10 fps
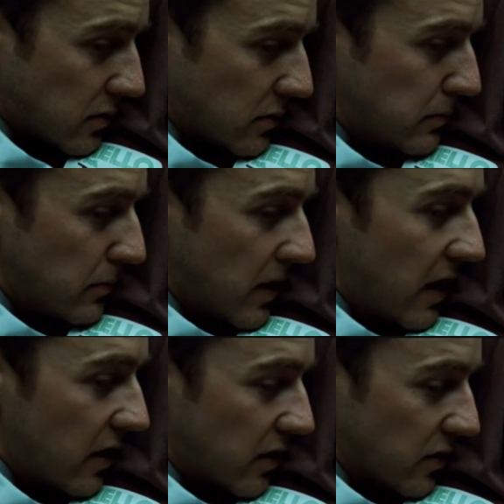It's
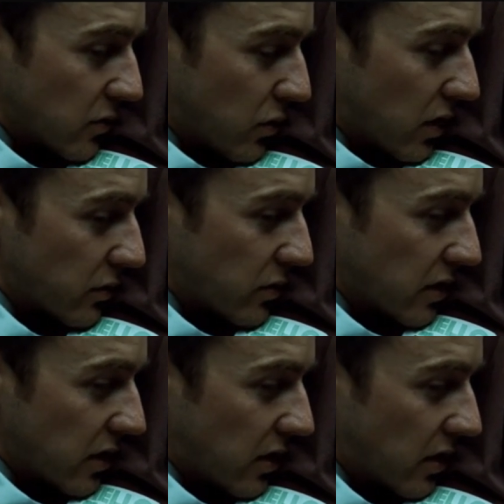not super blown out
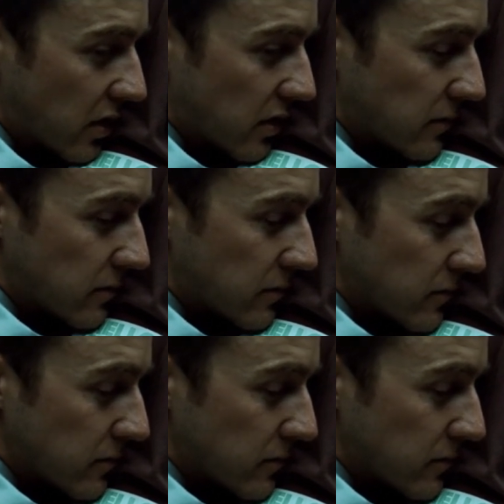again. There's not so